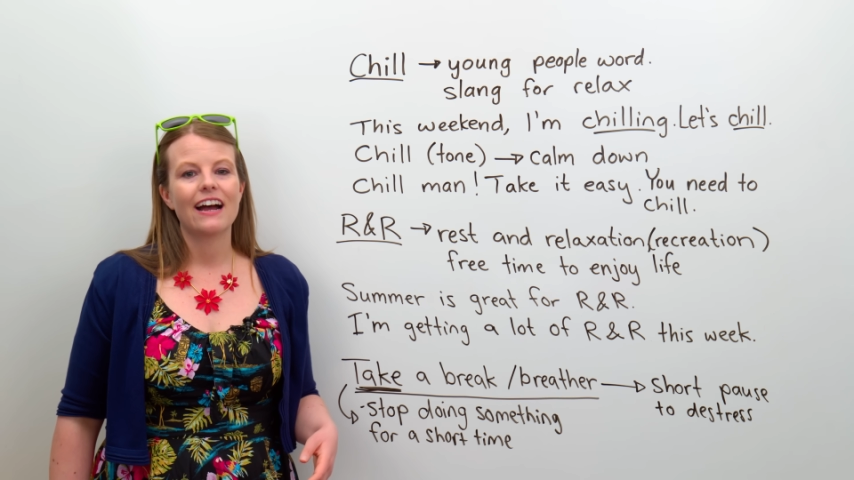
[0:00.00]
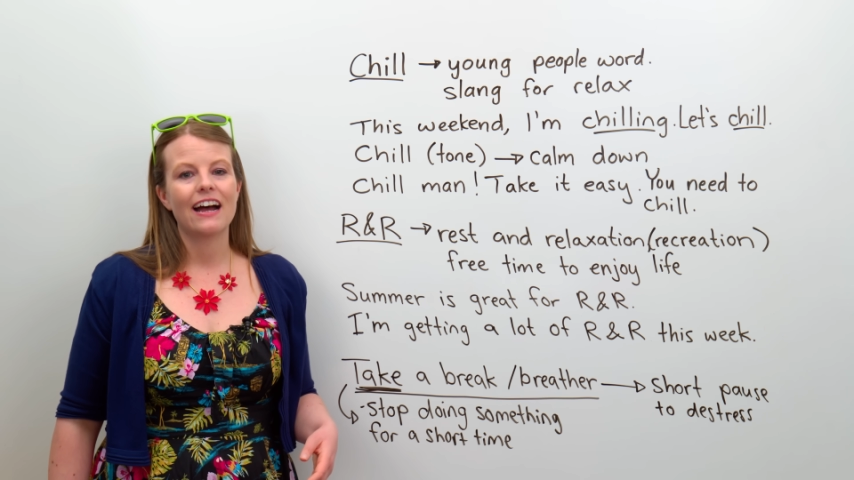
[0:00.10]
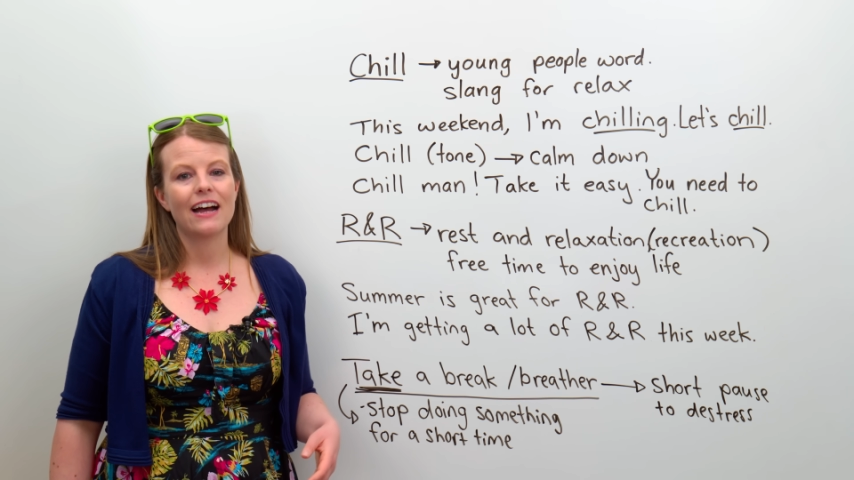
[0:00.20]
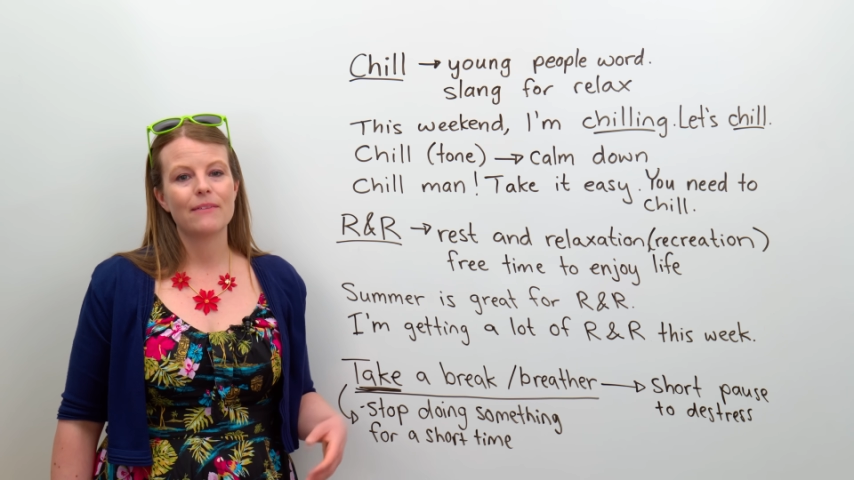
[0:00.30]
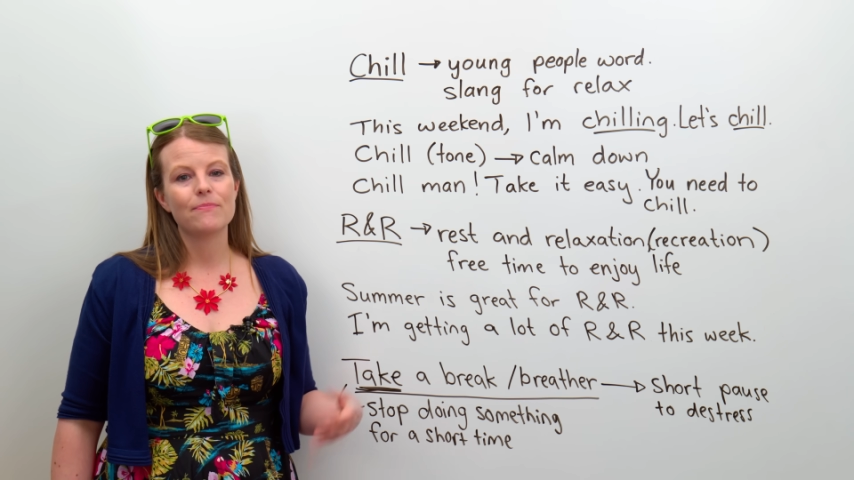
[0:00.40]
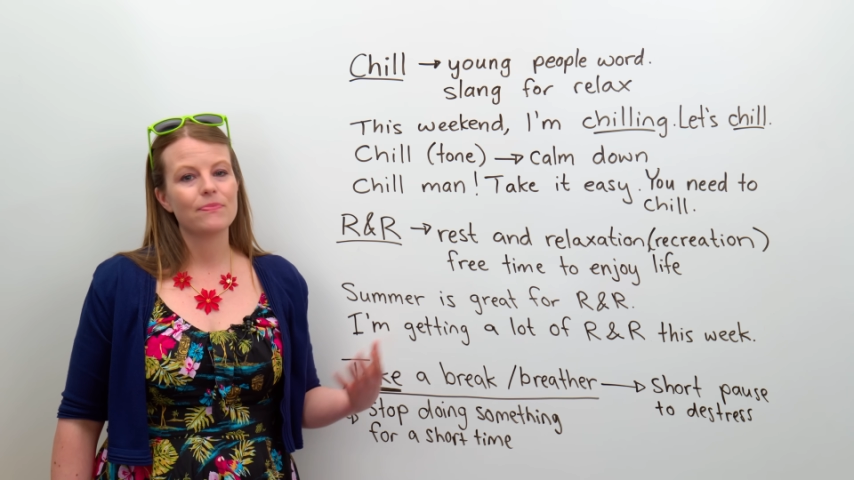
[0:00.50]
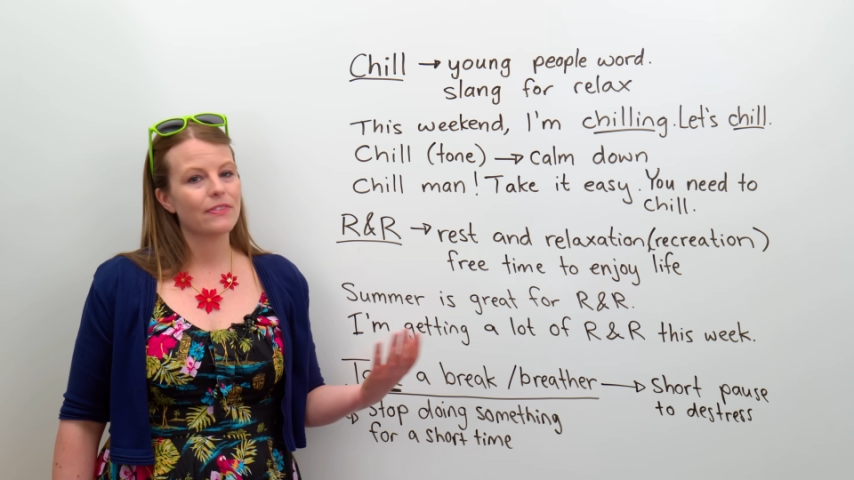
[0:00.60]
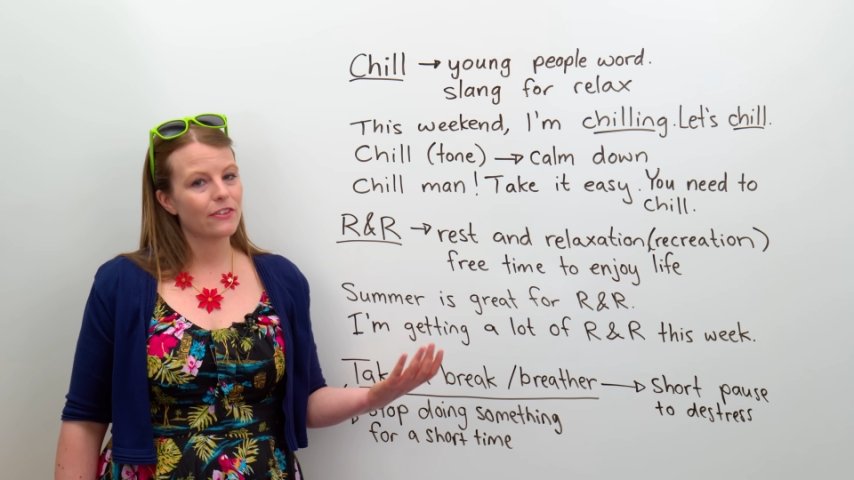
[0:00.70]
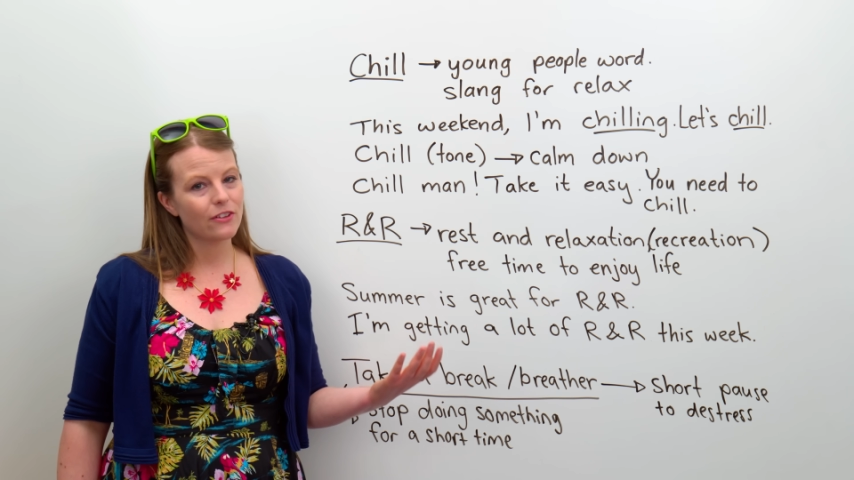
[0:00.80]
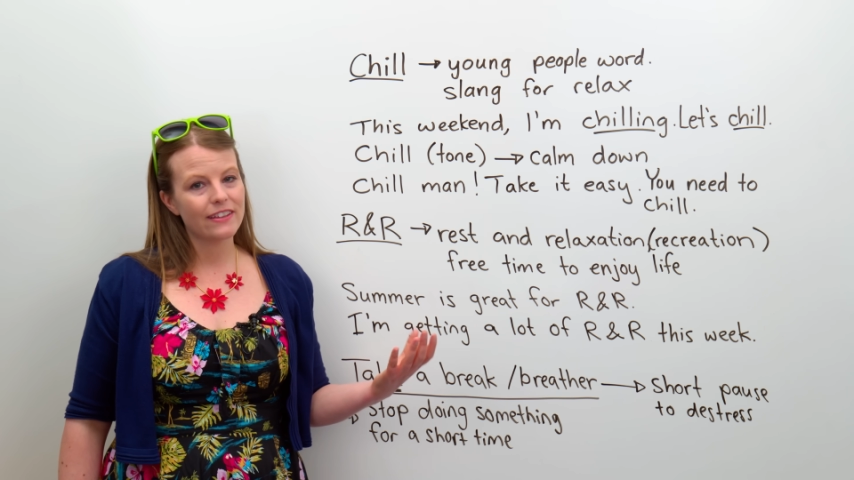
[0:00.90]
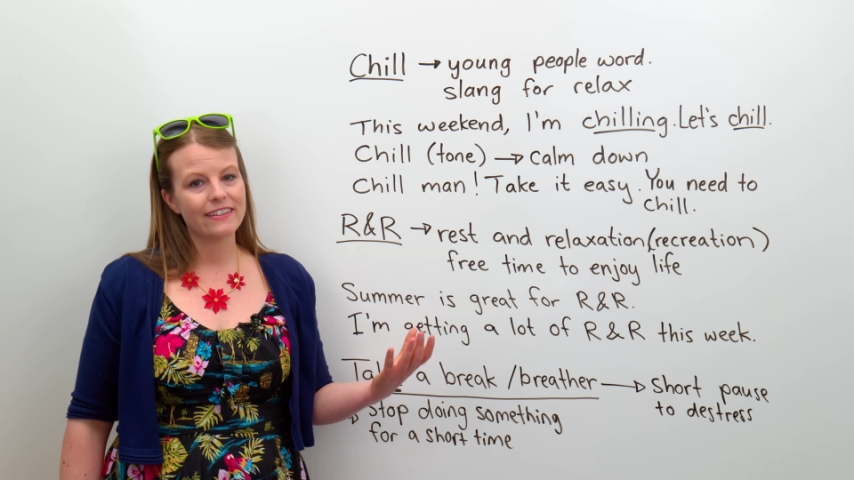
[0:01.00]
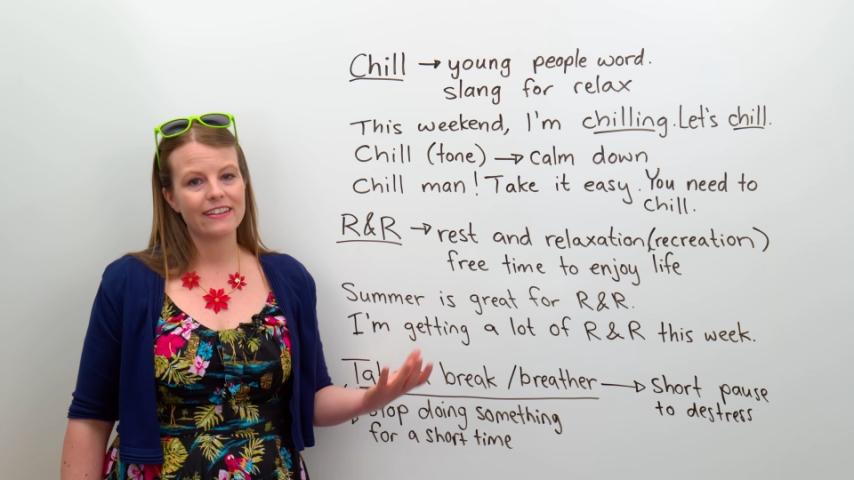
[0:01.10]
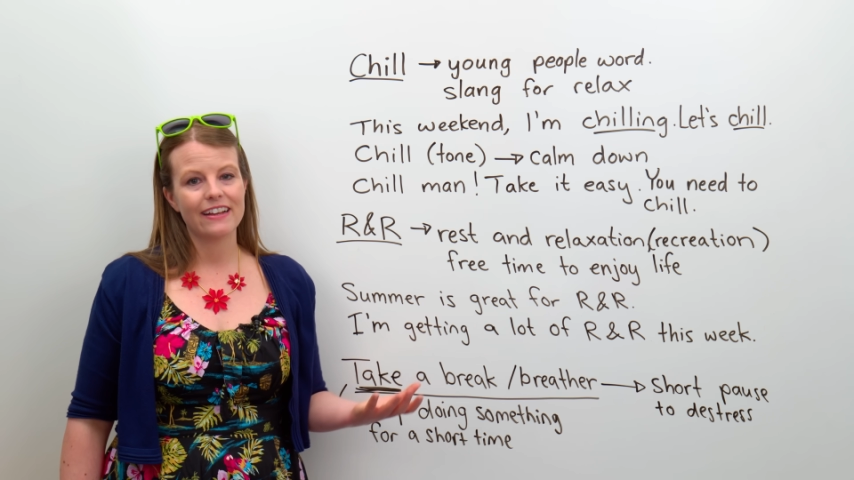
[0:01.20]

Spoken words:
So this,